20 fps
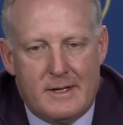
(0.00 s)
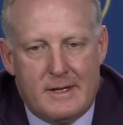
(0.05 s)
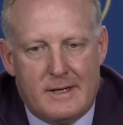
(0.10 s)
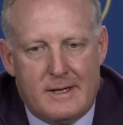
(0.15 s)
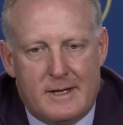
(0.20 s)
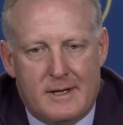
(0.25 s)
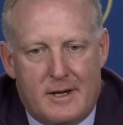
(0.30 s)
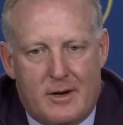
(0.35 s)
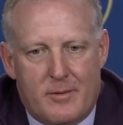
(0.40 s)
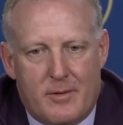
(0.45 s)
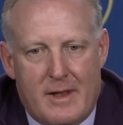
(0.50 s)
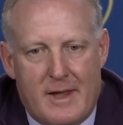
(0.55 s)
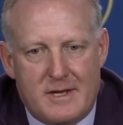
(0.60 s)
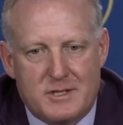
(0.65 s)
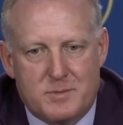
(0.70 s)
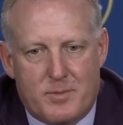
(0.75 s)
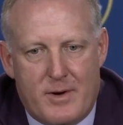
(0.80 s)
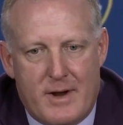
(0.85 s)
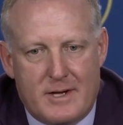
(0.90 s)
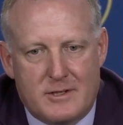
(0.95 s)
Our
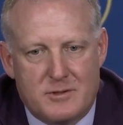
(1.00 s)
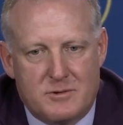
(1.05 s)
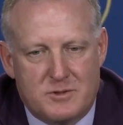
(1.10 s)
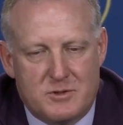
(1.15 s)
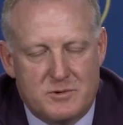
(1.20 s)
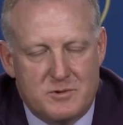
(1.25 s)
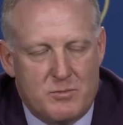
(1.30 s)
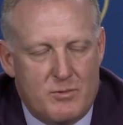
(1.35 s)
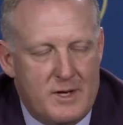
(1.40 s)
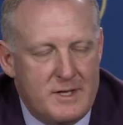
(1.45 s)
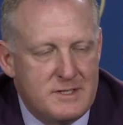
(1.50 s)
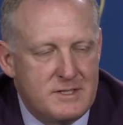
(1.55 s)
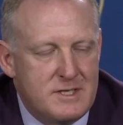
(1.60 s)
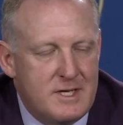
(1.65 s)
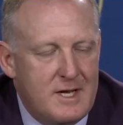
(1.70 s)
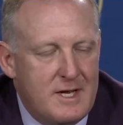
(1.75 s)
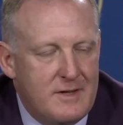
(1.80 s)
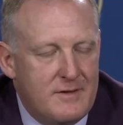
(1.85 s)
last practice was Wednesday,